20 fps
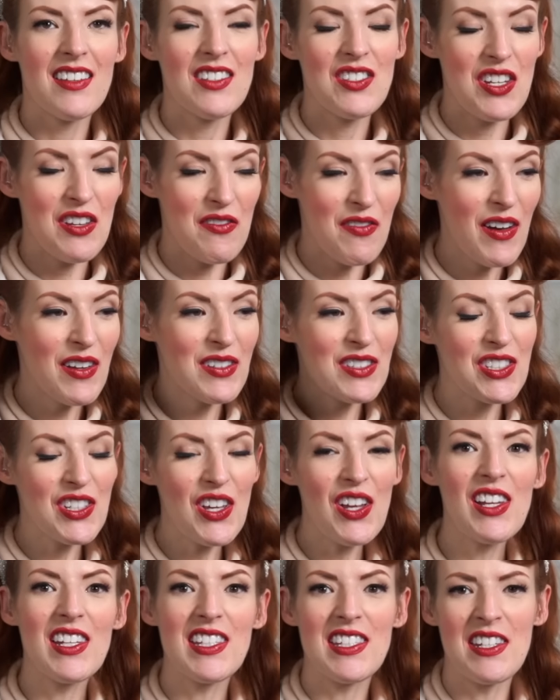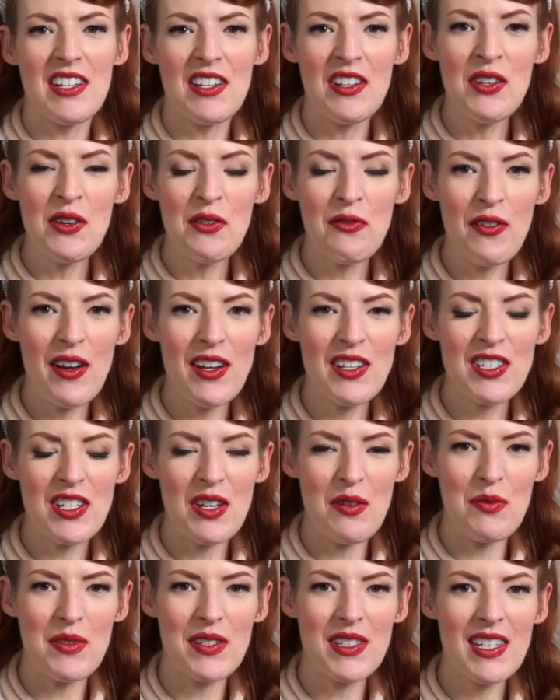she found solace in a new
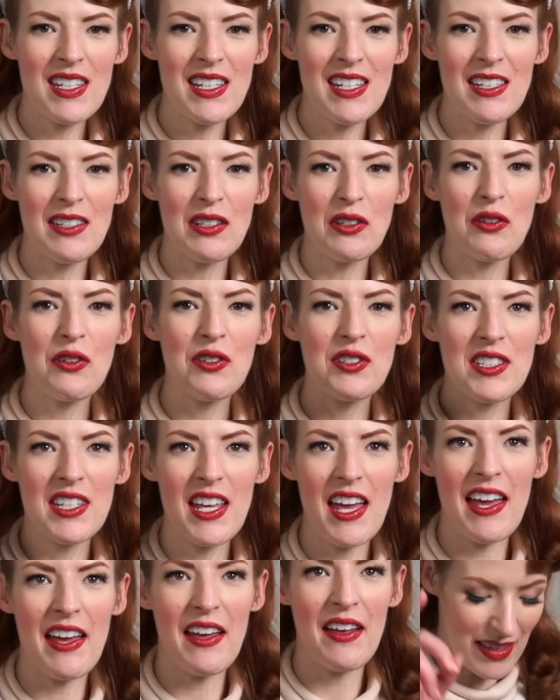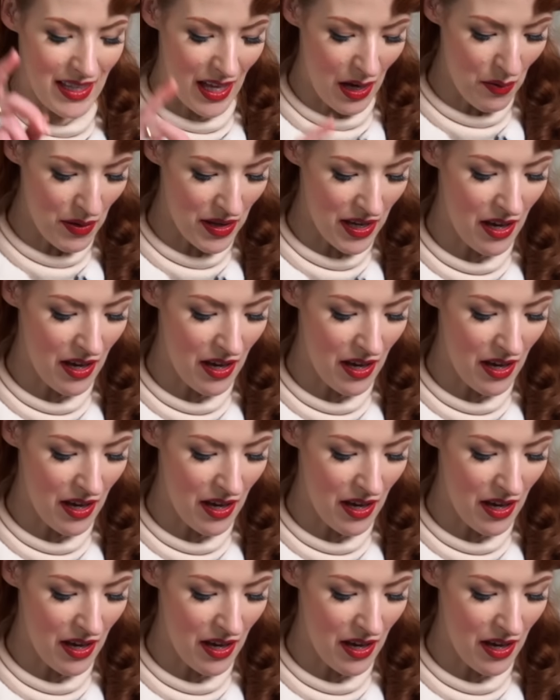friendship with Sidney de Courcelles. There we